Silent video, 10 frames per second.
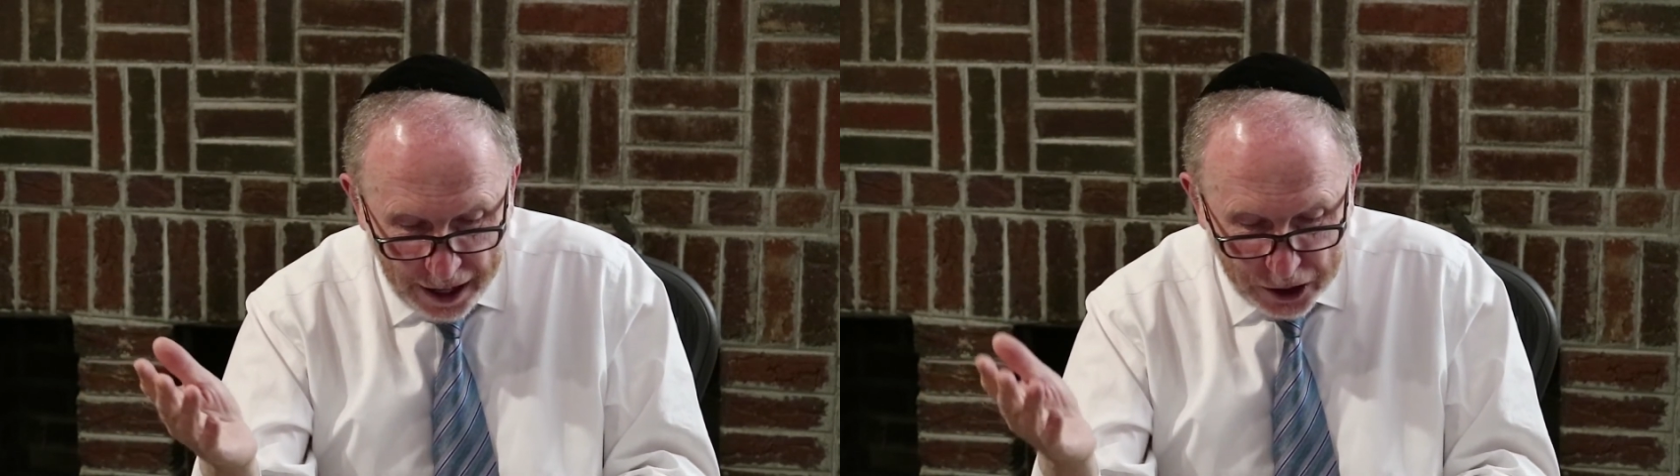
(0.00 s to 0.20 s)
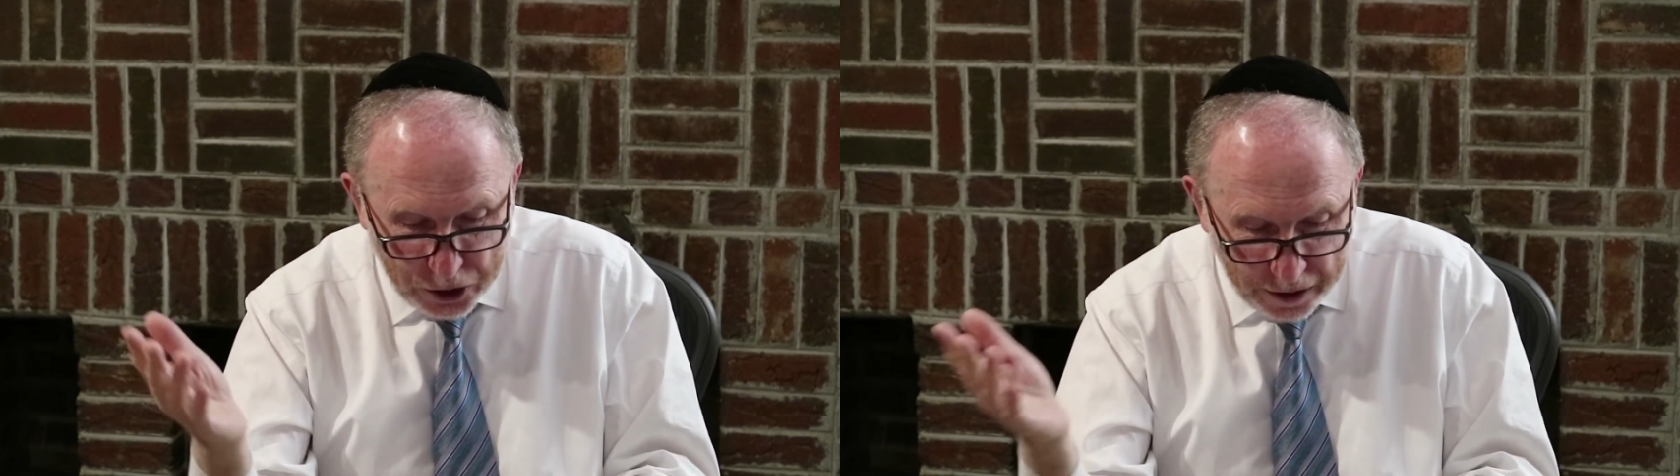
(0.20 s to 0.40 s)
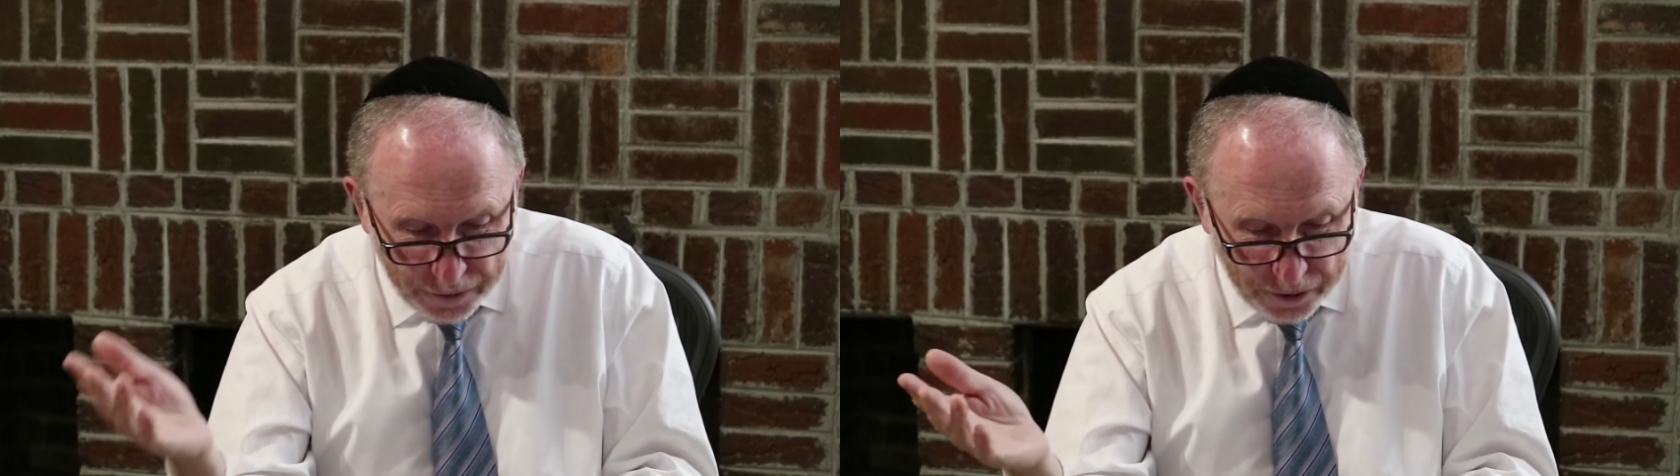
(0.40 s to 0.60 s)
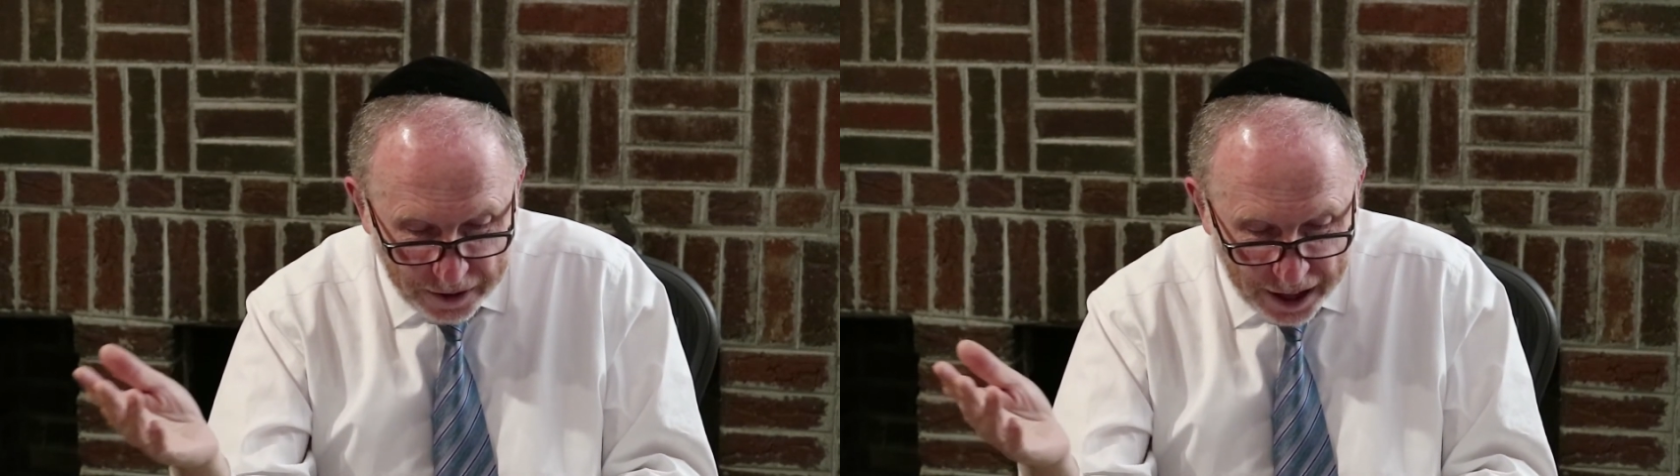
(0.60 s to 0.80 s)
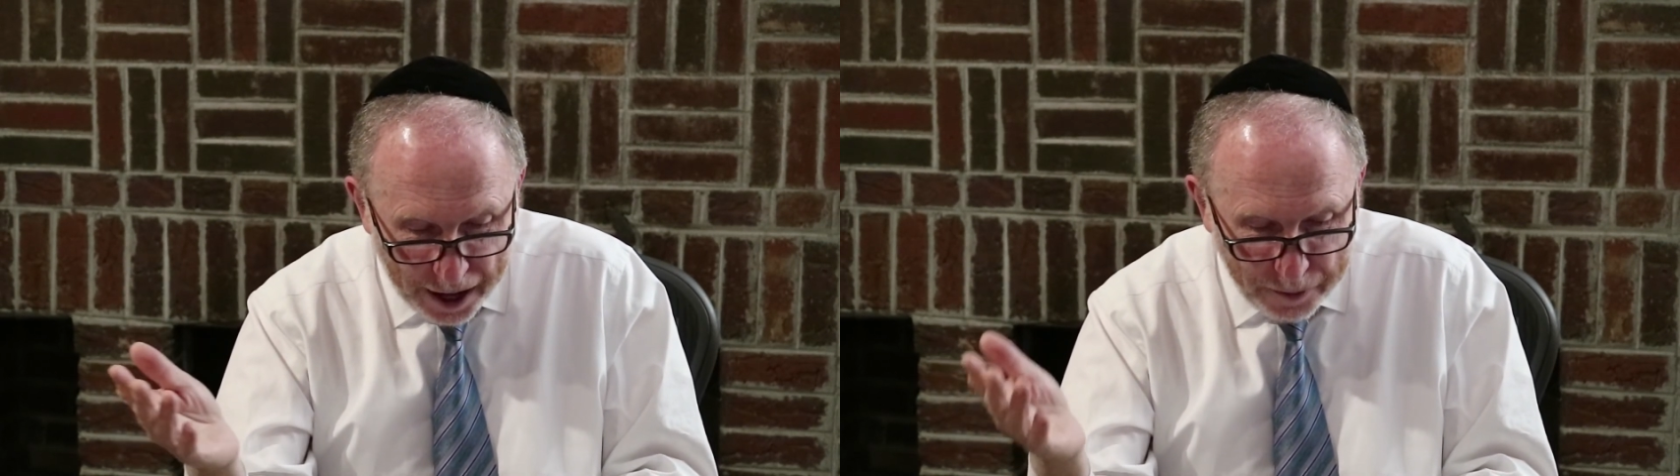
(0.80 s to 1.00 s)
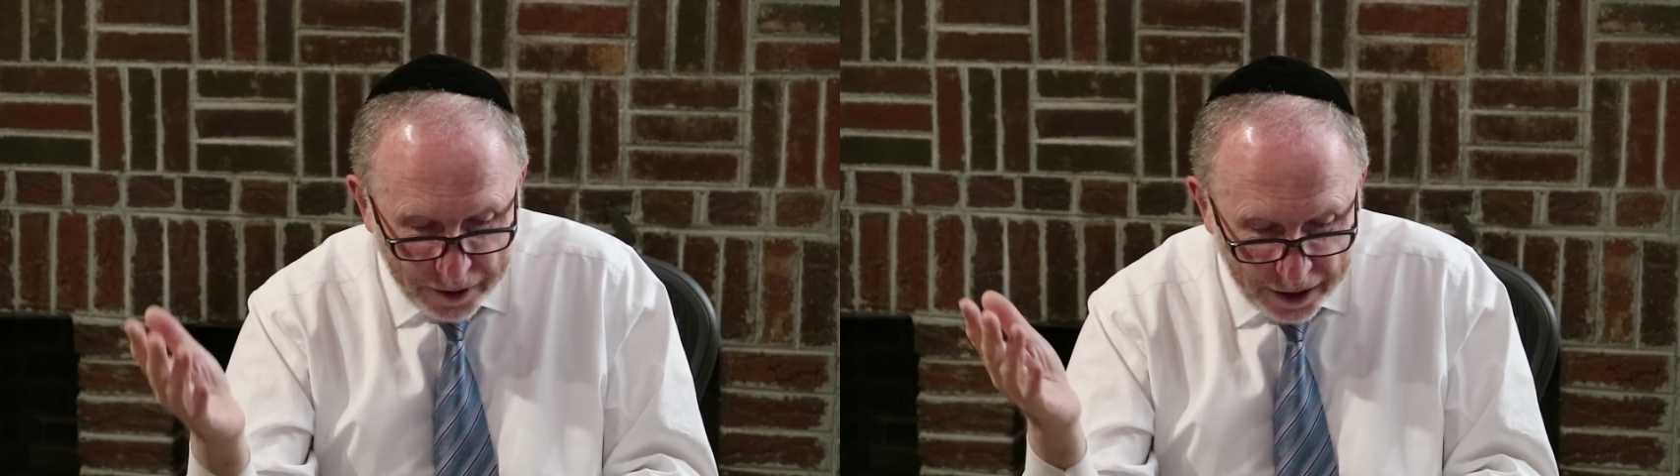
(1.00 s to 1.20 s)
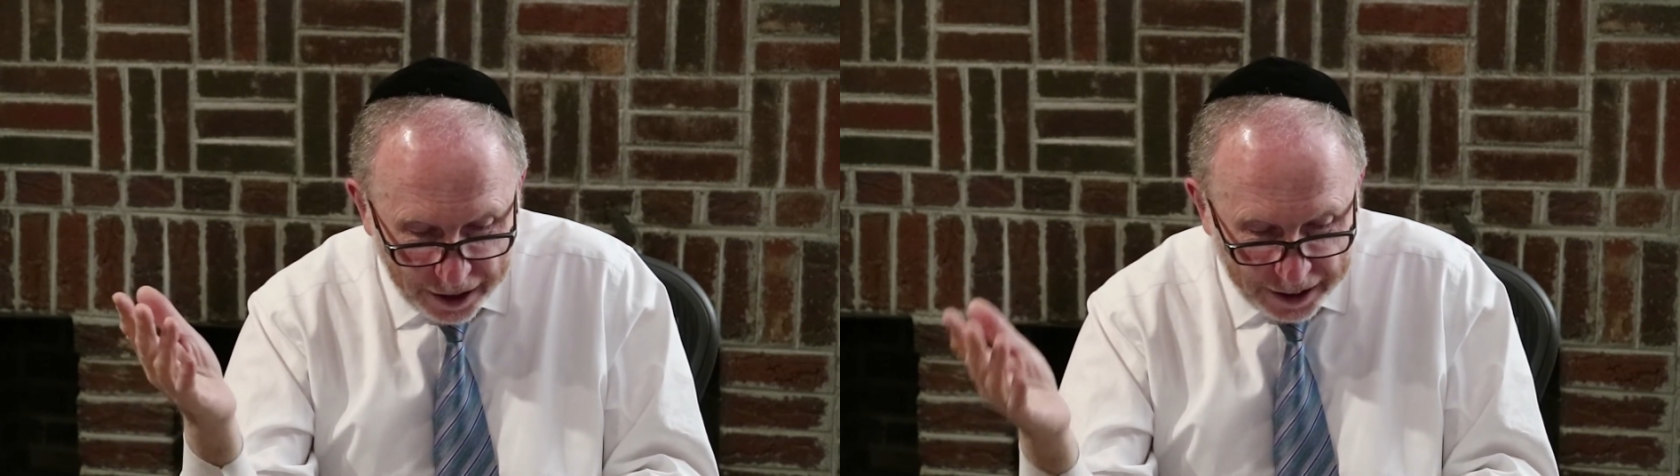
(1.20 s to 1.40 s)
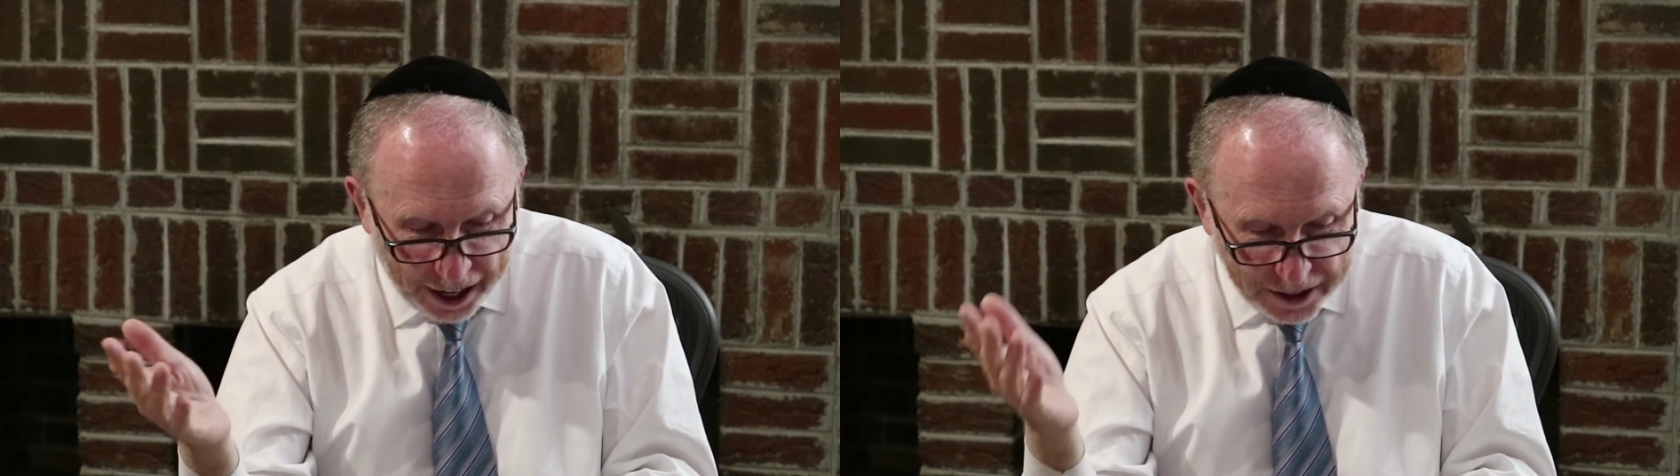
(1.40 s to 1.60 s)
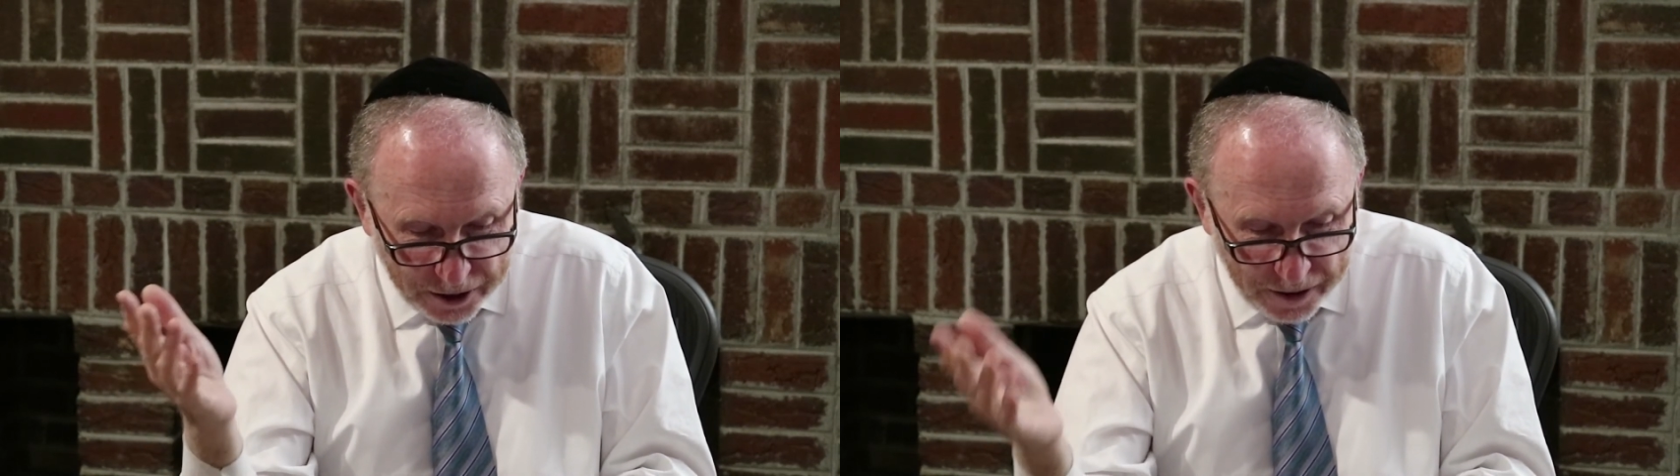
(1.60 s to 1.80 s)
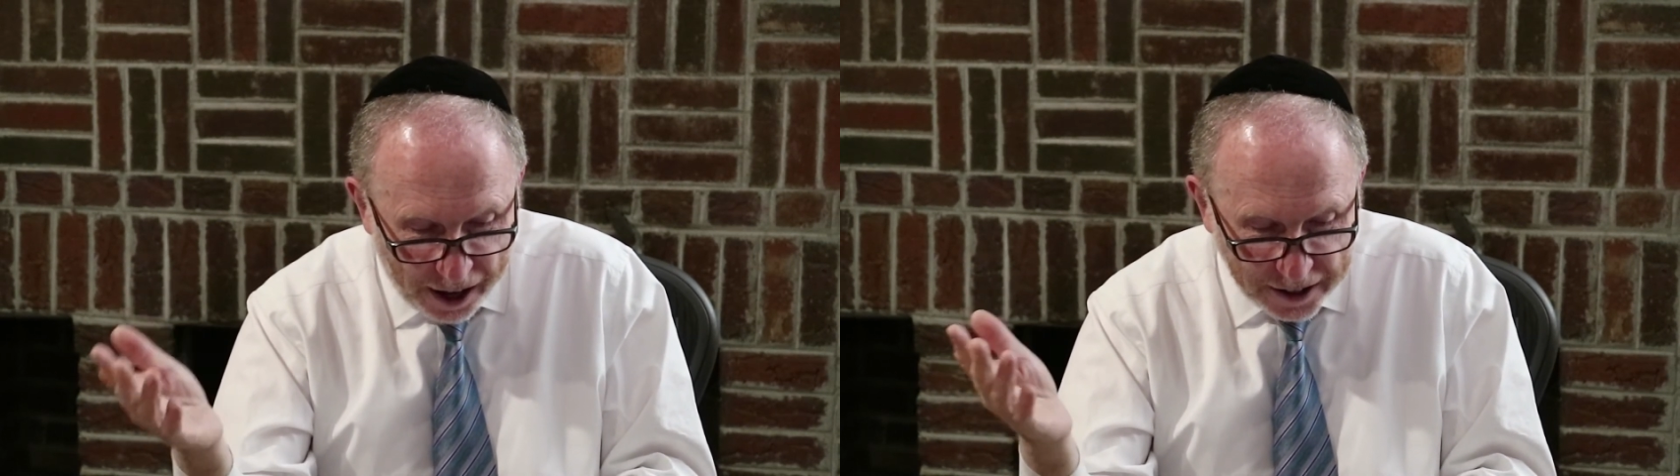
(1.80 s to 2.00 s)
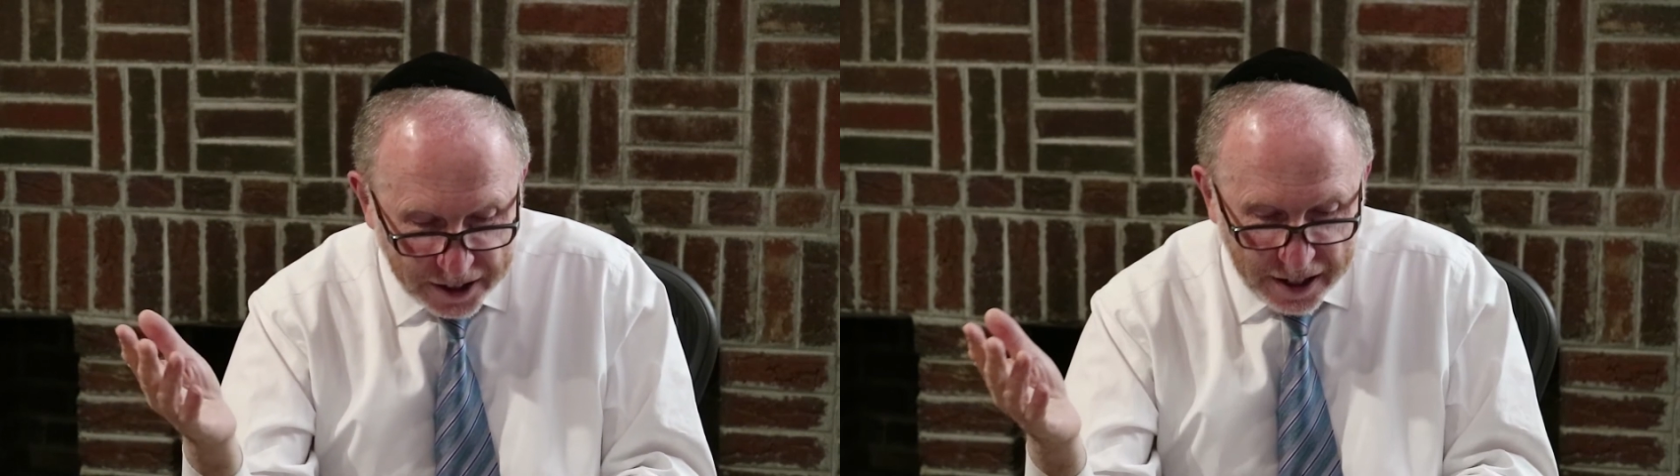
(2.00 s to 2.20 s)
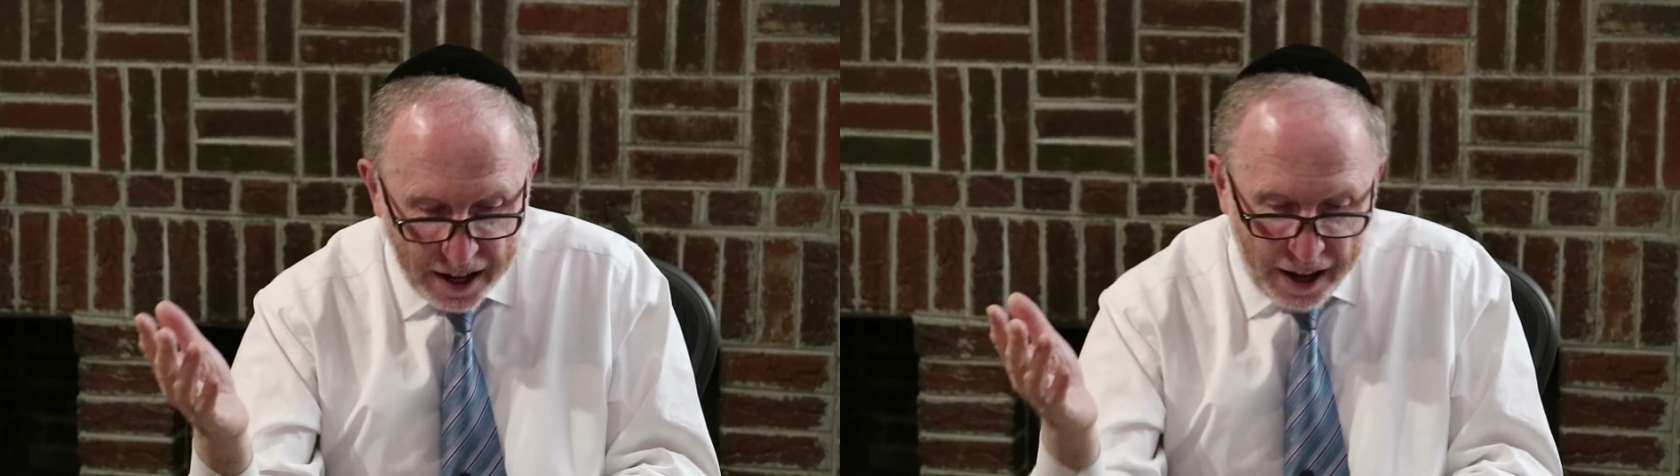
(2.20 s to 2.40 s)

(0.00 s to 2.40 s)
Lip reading: He took it from them and gave it to us.